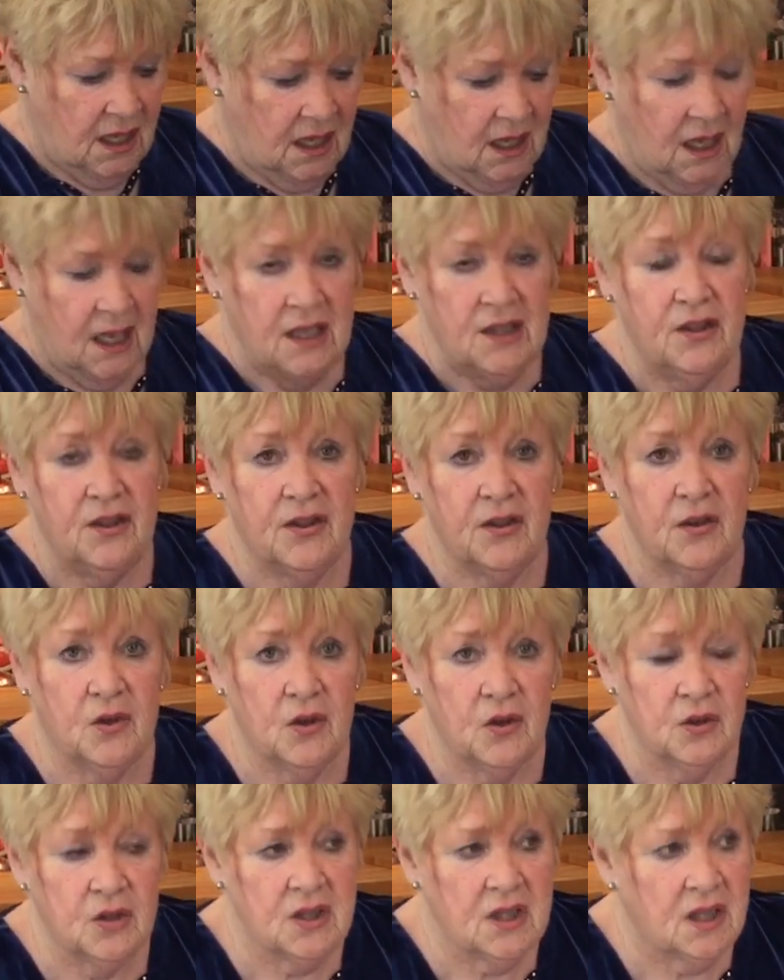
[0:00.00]
and
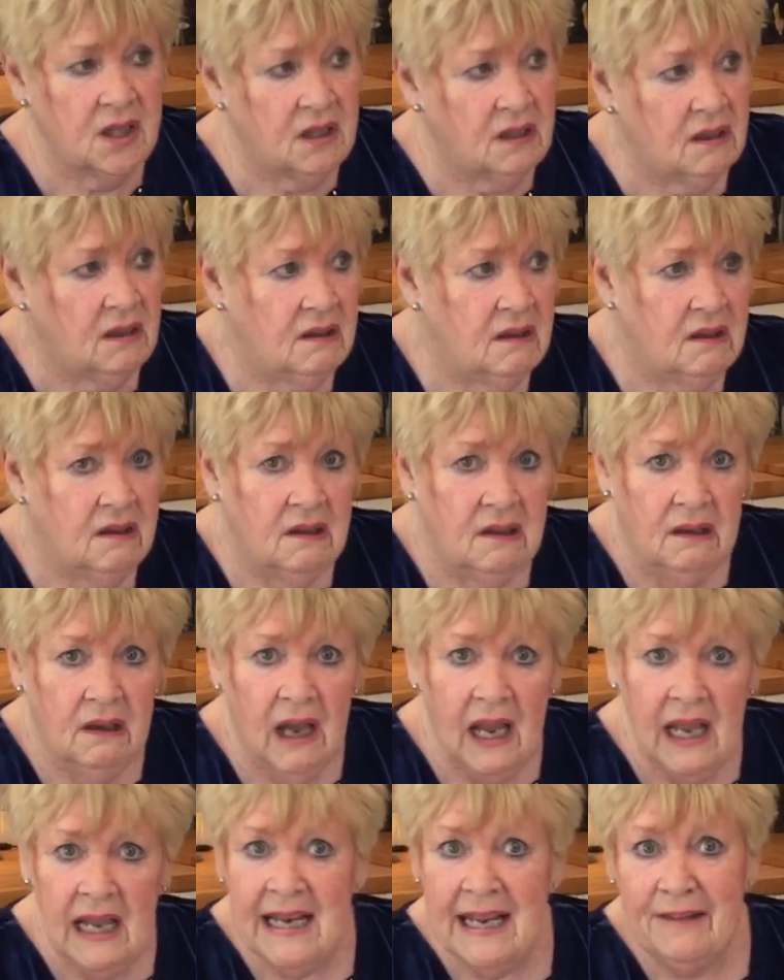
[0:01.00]
thought,
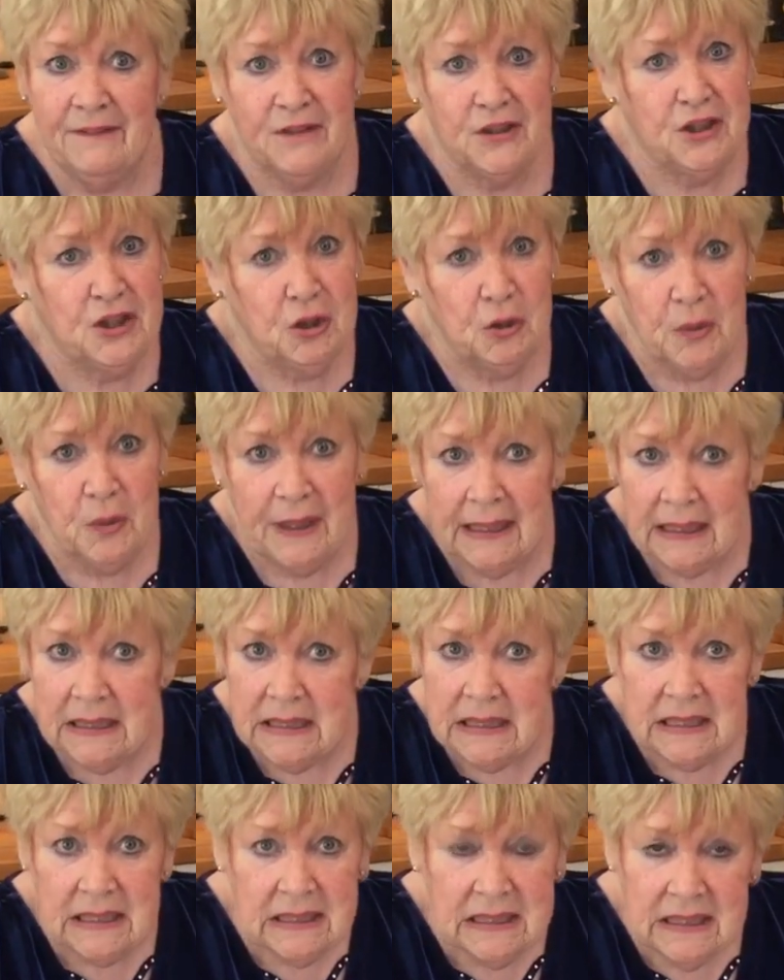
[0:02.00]
I'll never do
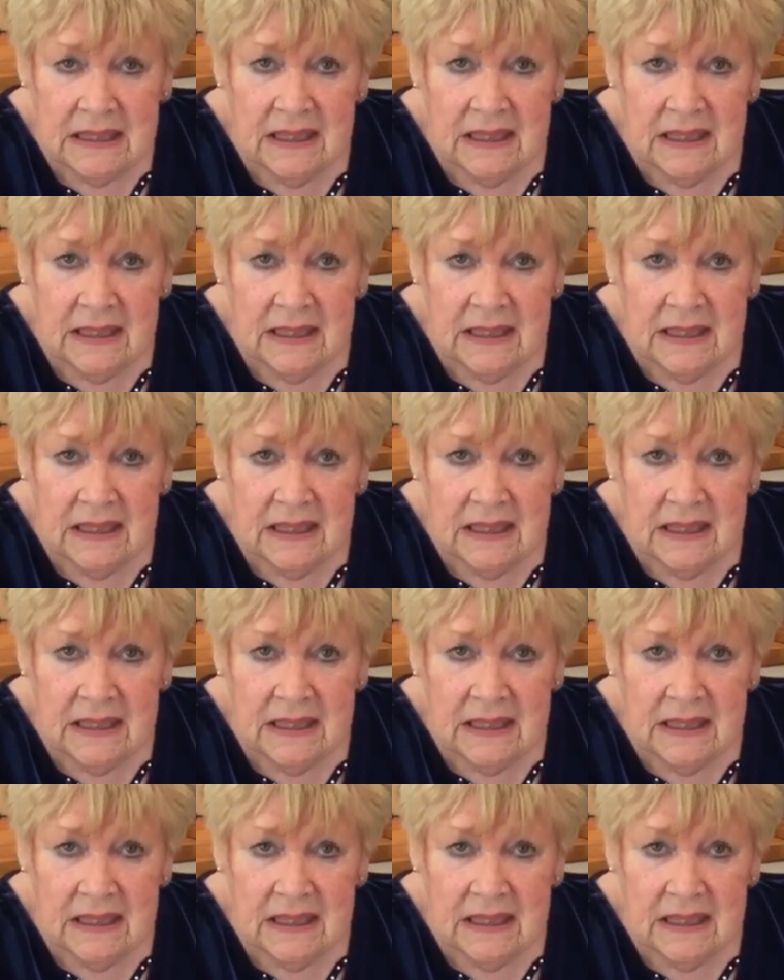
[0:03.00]
it.